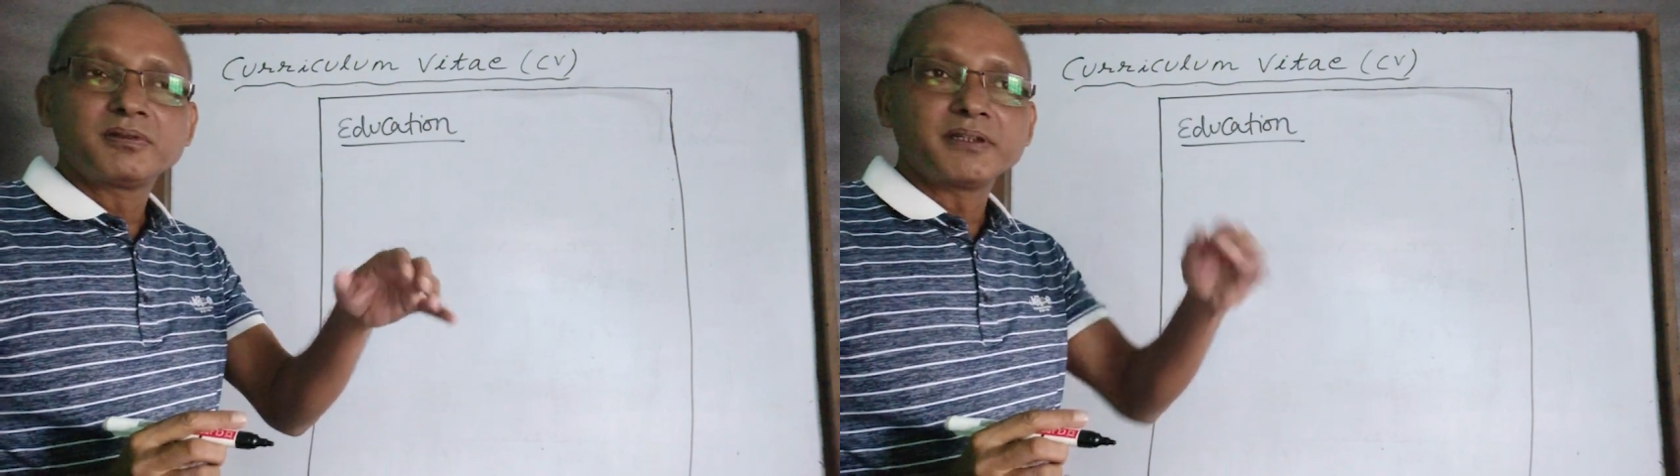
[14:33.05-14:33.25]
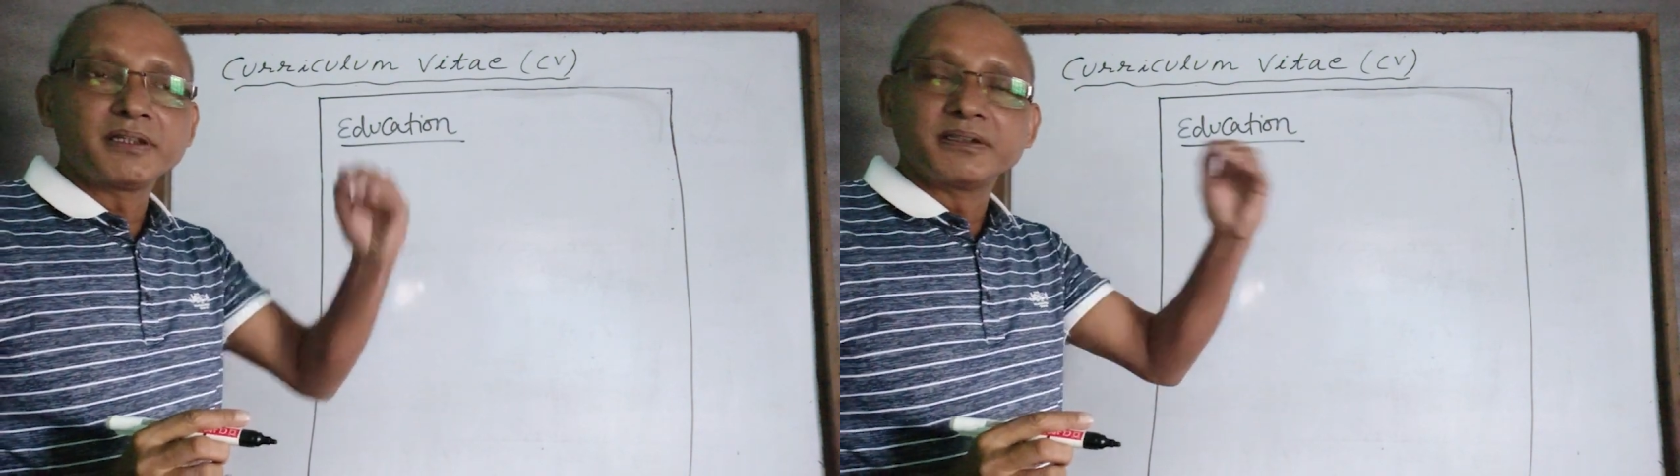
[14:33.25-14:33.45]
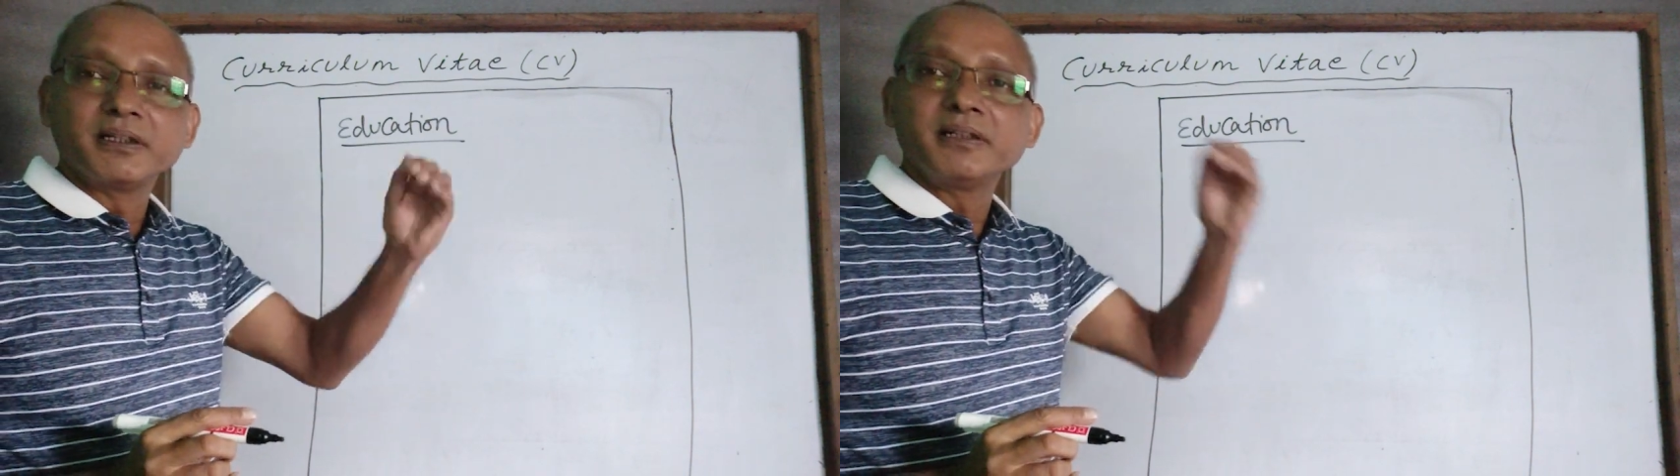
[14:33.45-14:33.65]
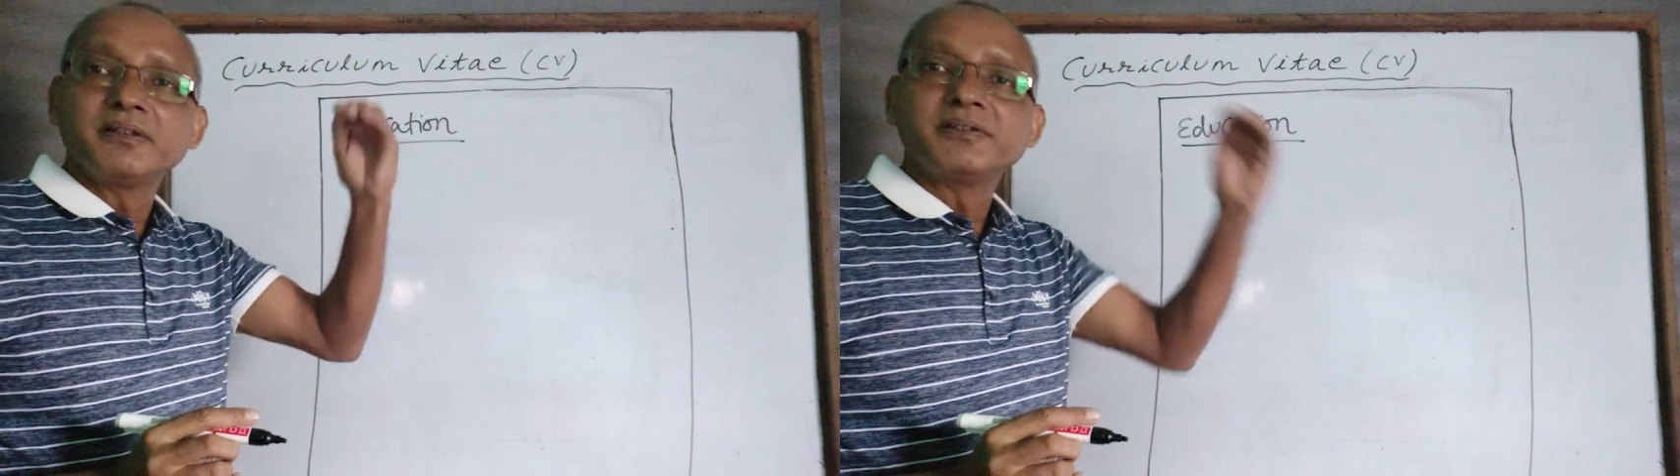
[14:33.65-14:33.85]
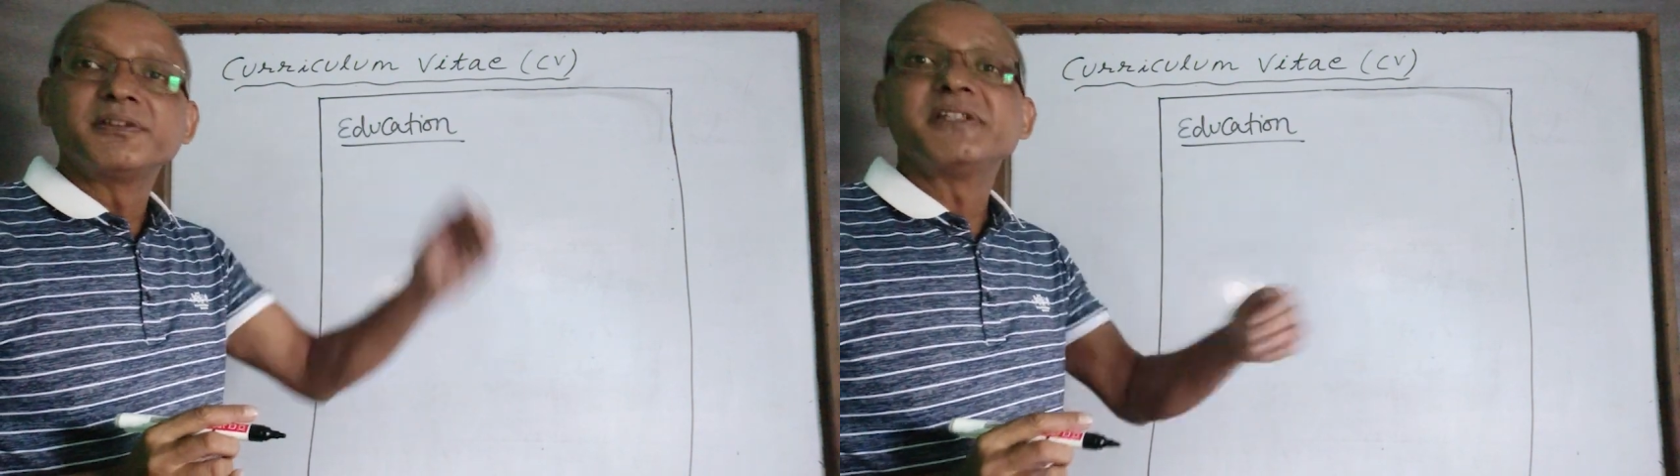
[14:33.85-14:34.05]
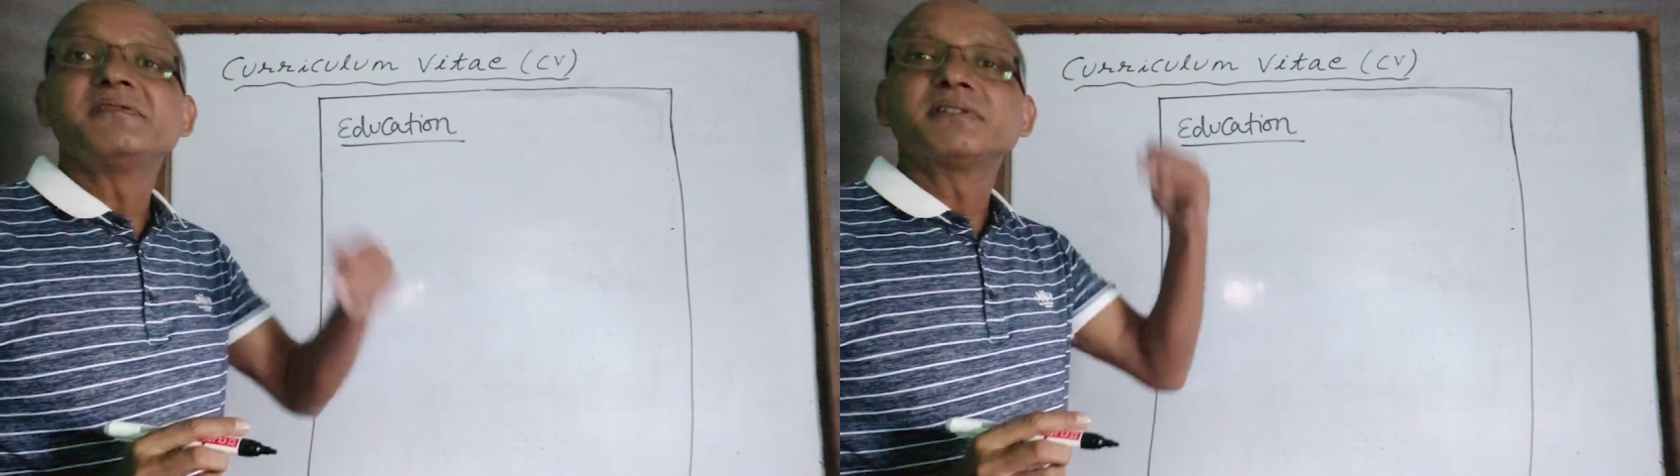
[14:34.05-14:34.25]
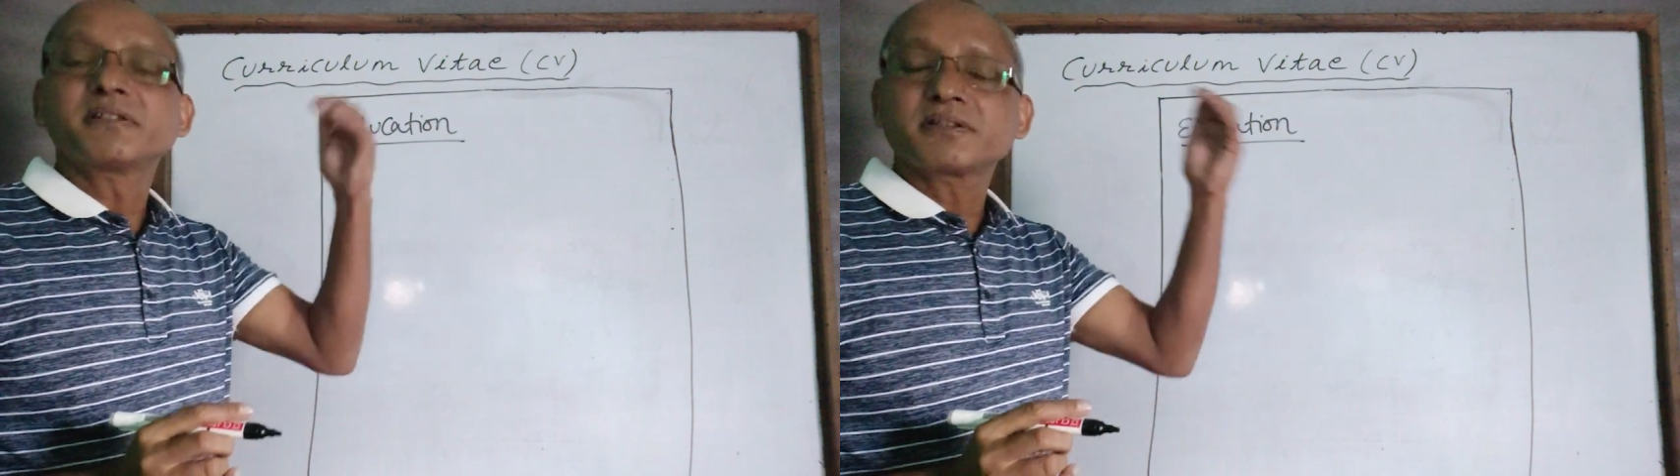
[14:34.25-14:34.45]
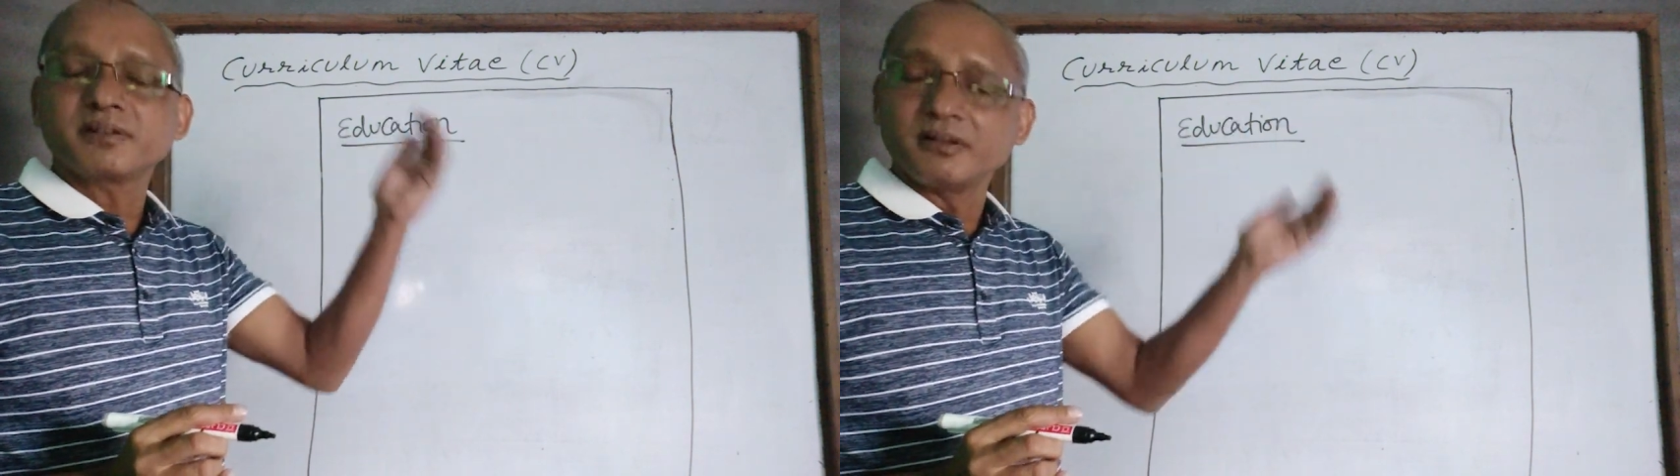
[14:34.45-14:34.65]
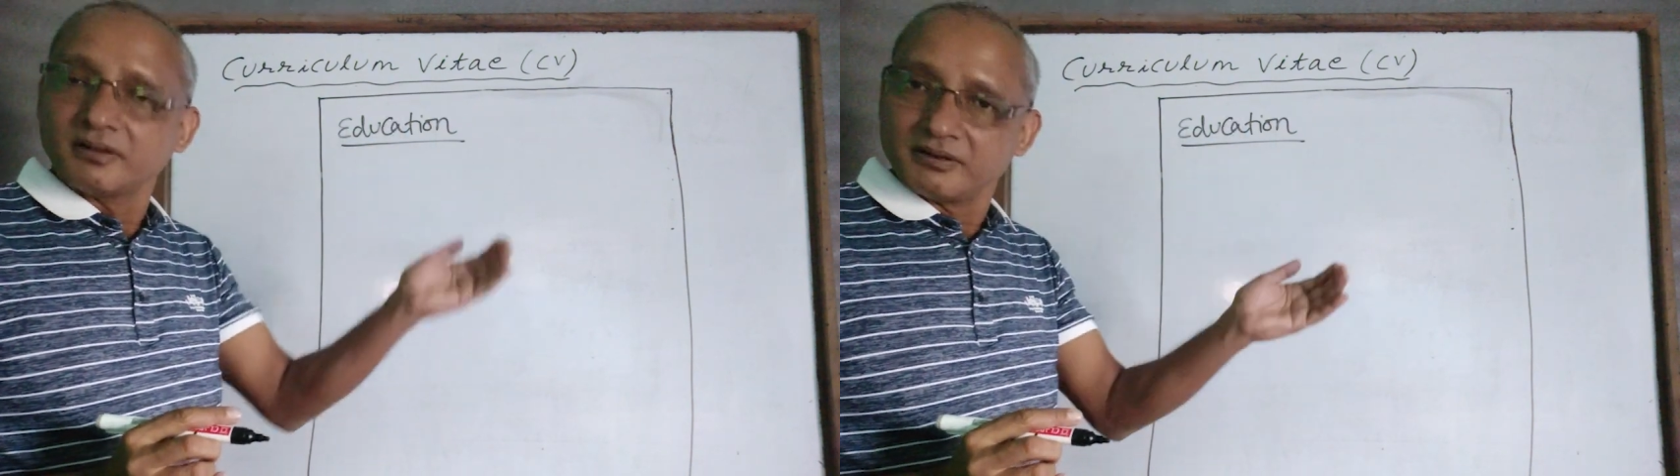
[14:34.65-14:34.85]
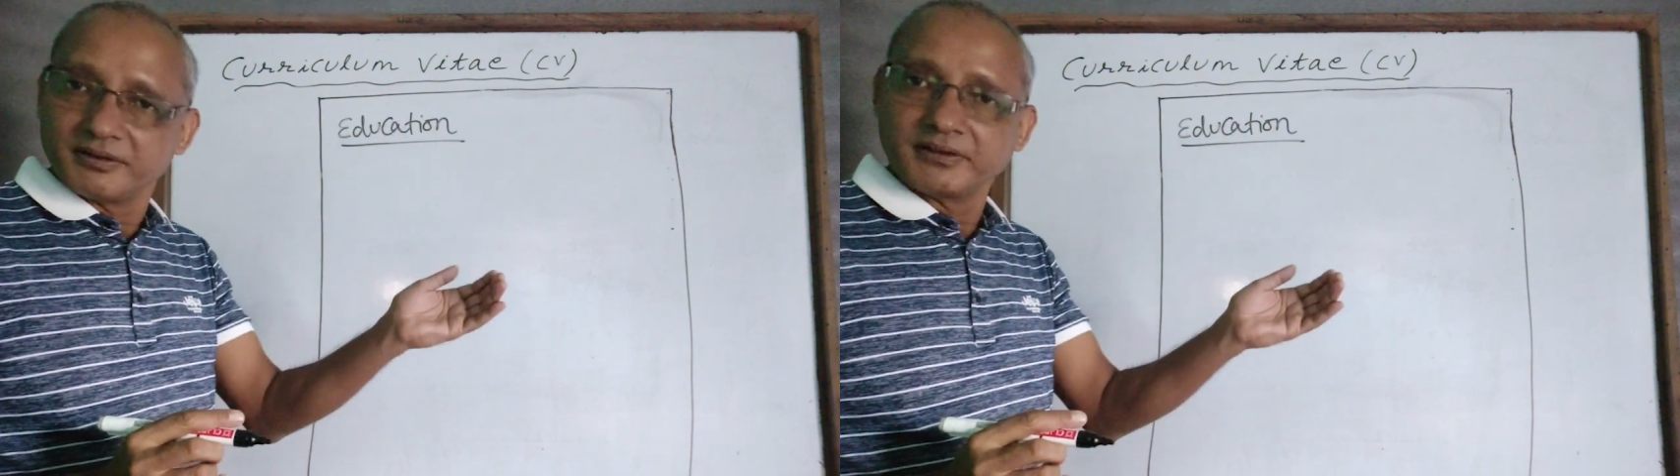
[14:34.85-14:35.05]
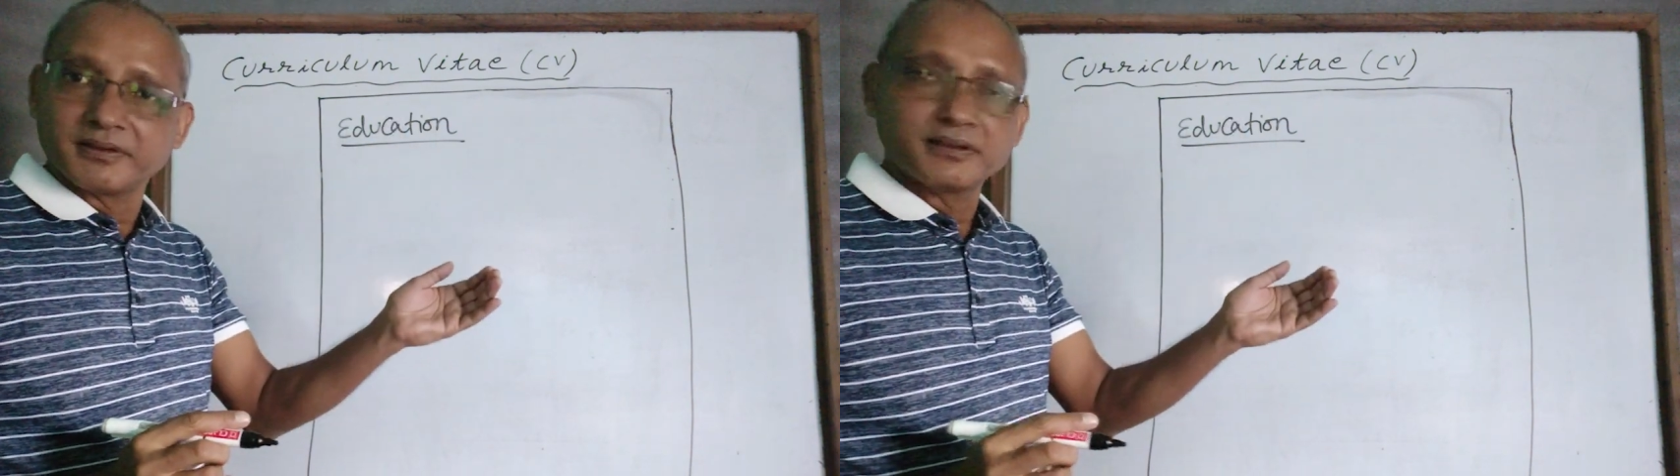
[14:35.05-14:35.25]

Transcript: in the reverse order.